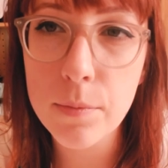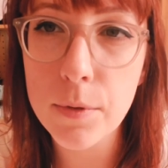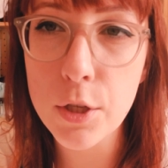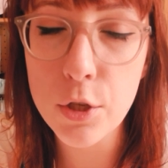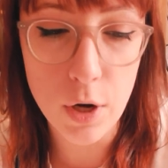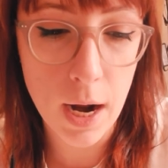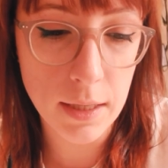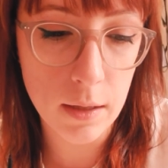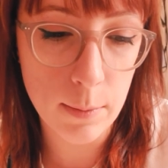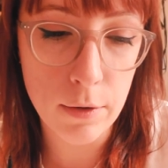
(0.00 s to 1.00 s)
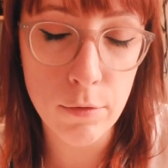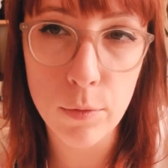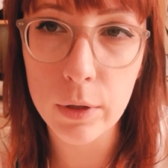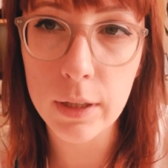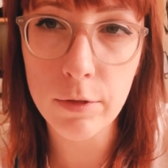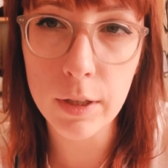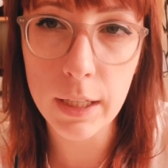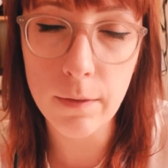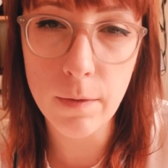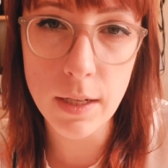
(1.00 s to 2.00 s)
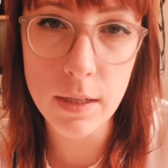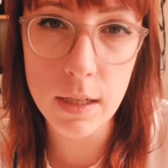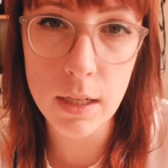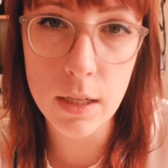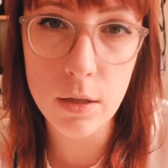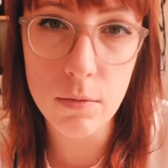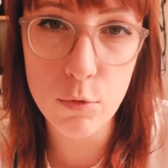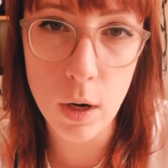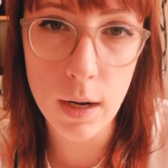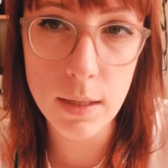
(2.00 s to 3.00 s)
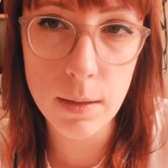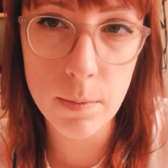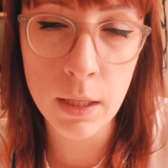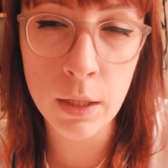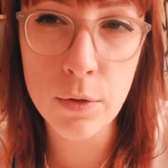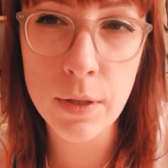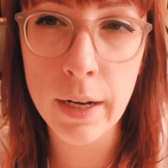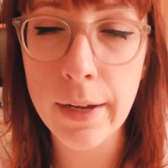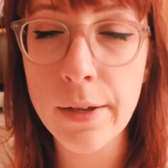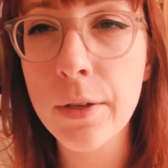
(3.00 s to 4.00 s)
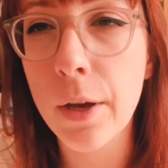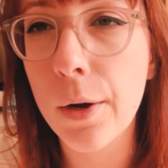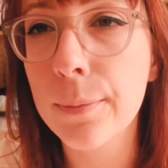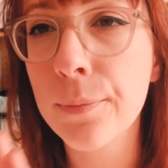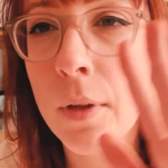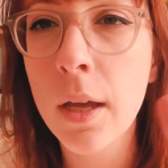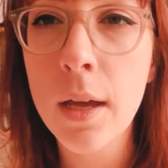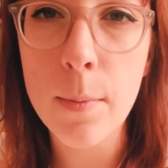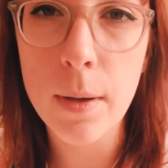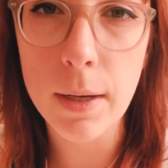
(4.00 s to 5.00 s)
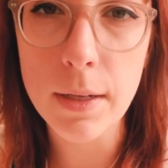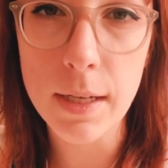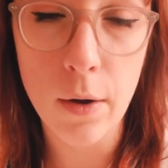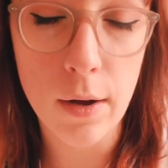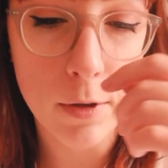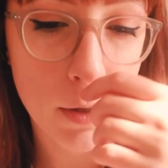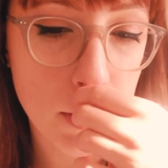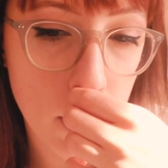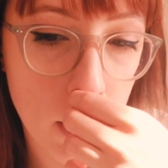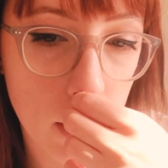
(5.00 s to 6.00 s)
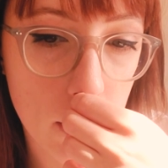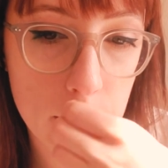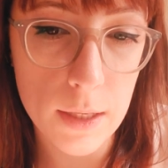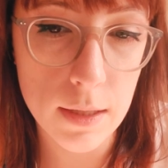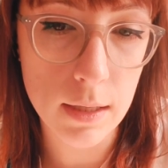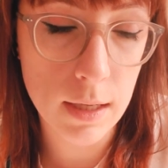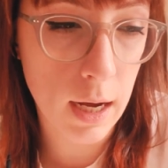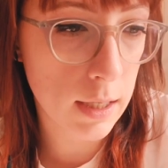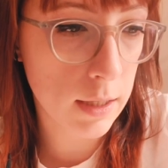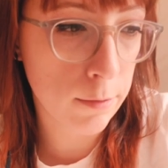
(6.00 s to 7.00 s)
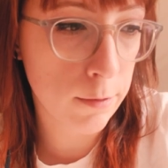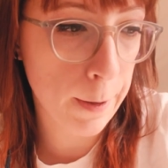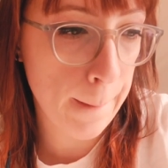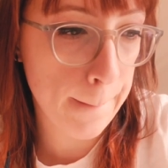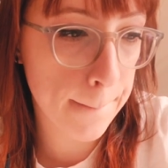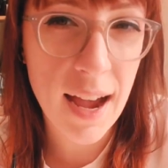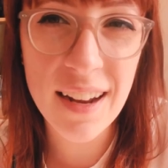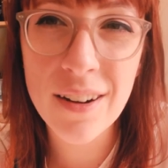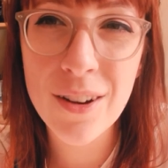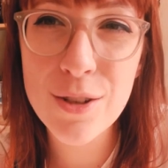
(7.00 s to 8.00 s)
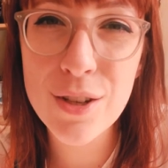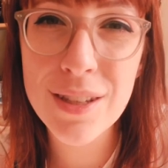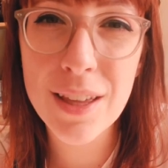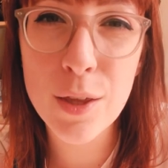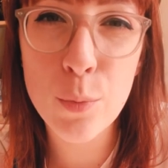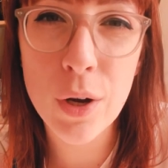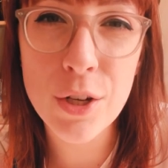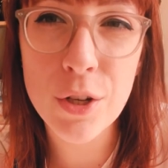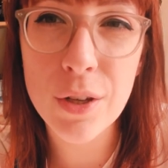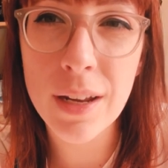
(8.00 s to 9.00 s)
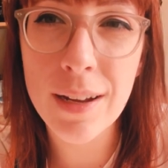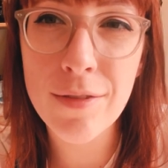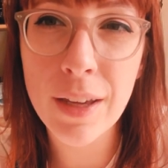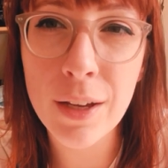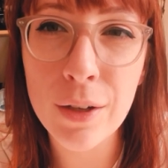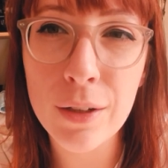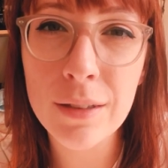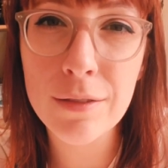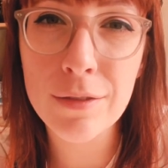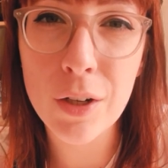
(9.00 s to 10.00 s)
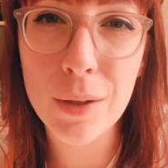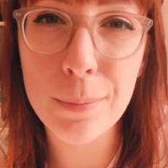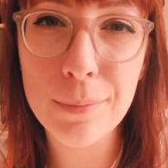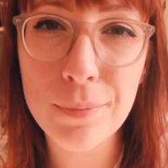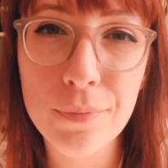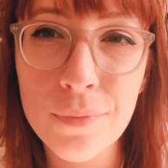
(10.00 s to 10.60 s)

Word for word: distracting me from really feeling invested and trying something new today. So maybe I'll see how I feel tomorrow, but this is kind of, I don't know, just like the pressure that I feel from